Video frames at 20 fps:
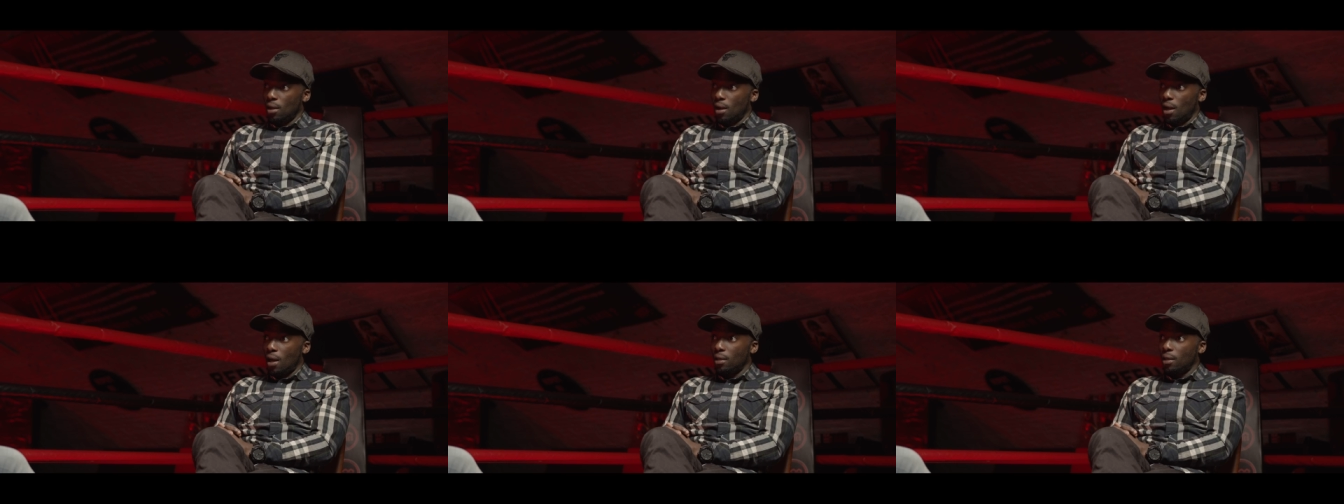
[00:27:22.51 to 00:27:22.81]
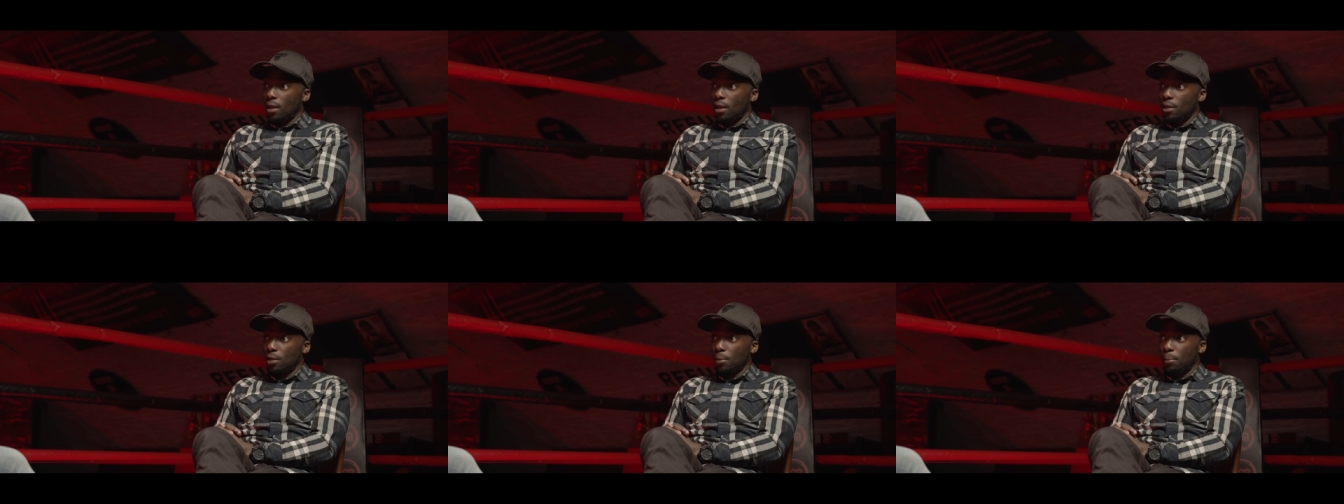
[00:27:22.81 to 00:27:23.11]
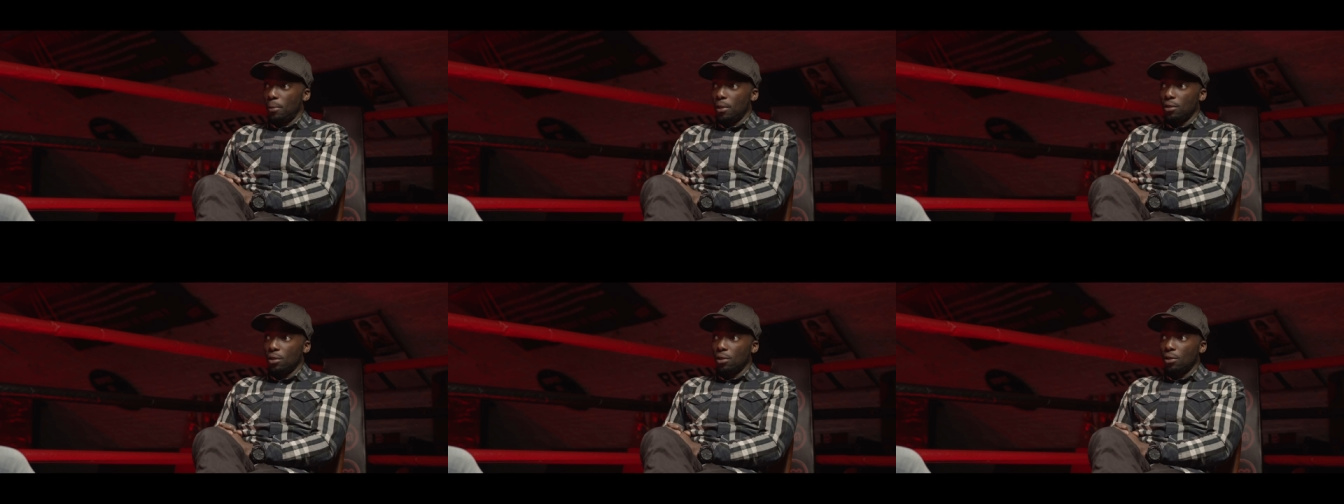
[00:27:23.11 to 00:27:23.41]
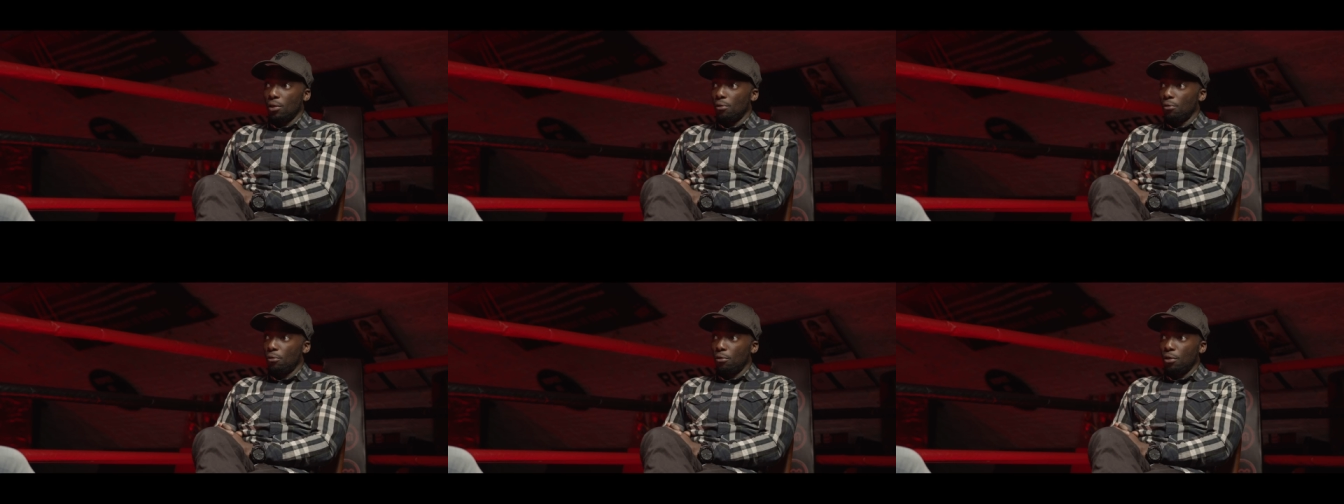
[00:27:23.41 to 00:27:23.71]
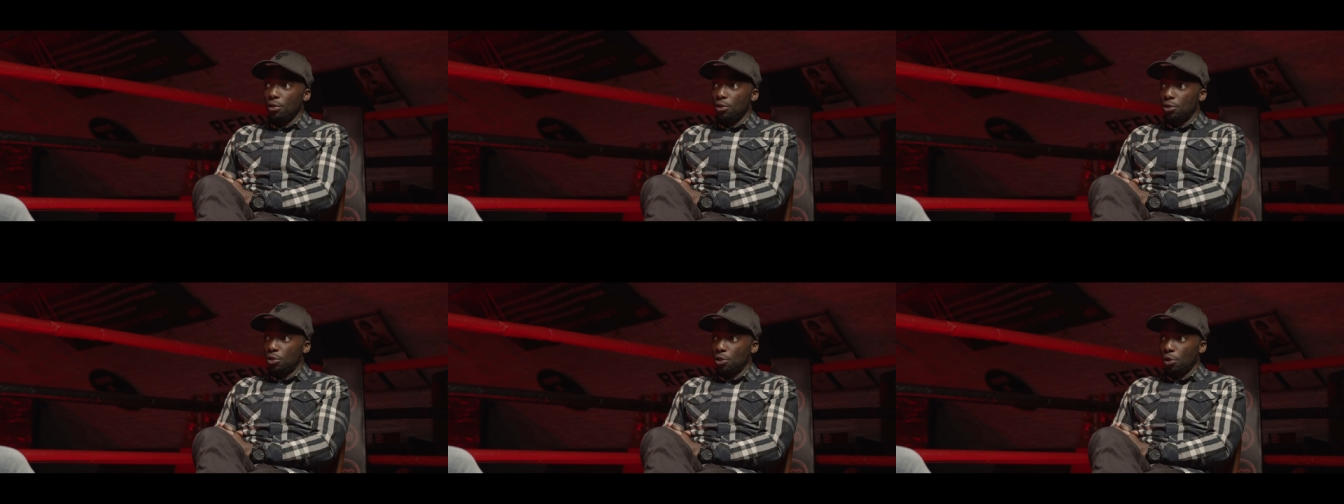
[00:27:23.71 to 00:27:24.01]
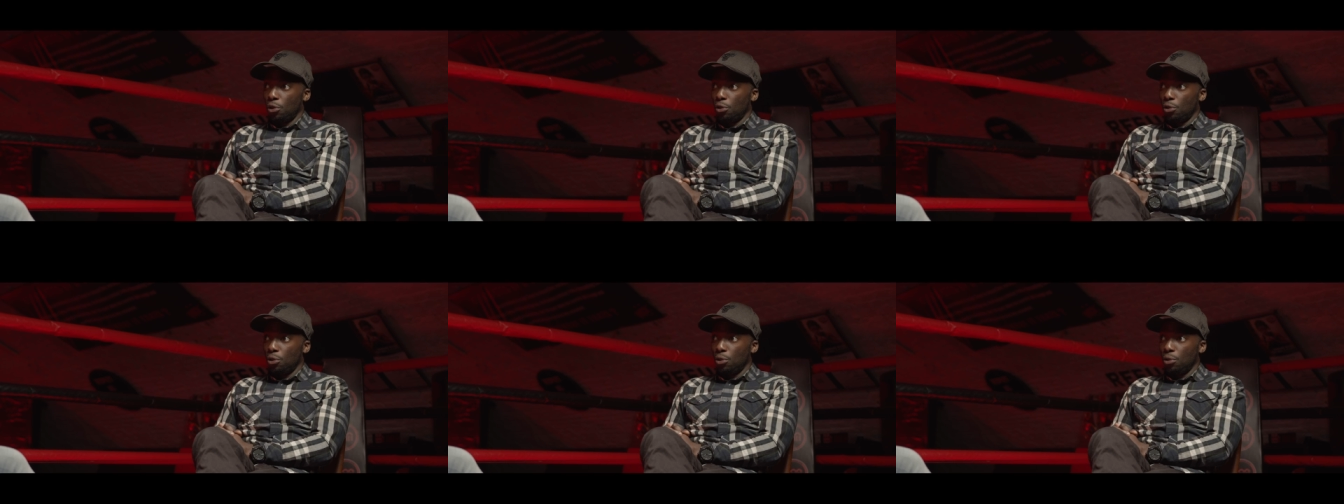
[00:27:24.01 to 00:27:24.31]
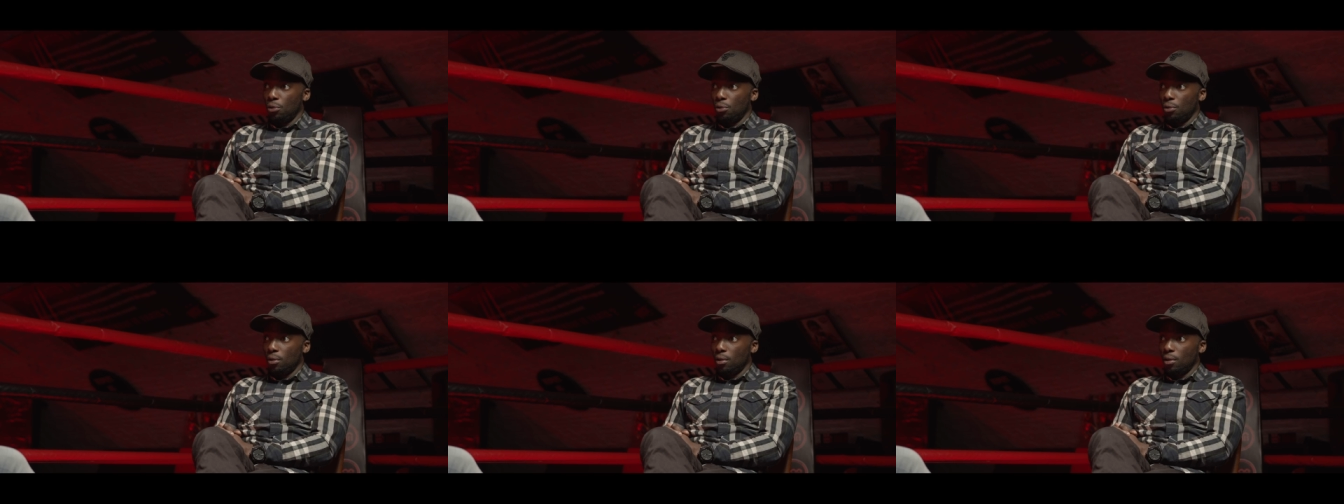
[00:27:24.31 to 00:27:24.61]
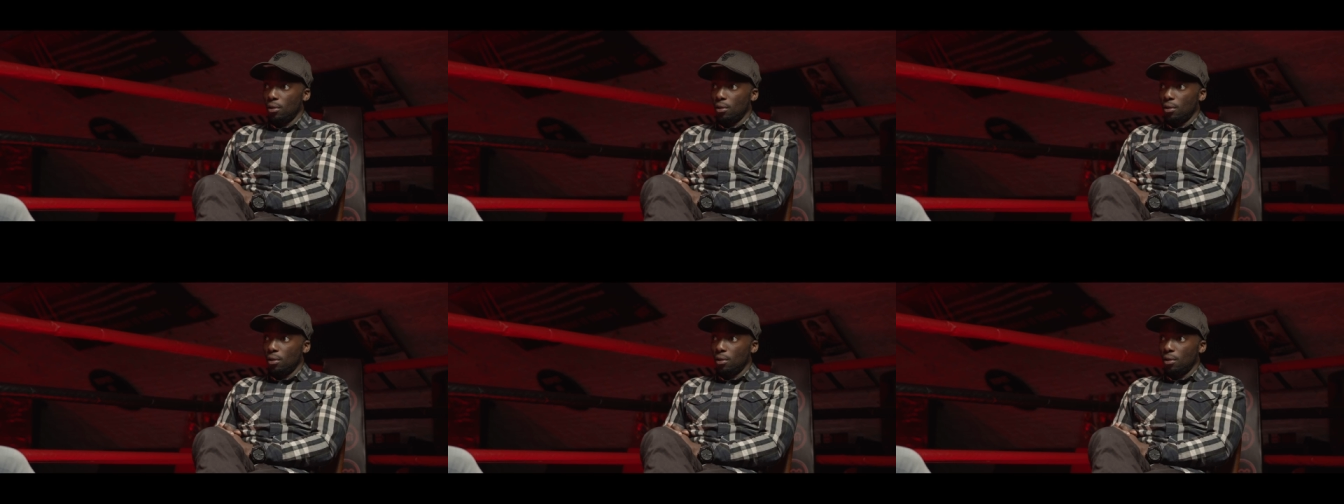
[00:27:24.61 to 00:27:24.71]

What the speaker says: And that's the bit they don't really show you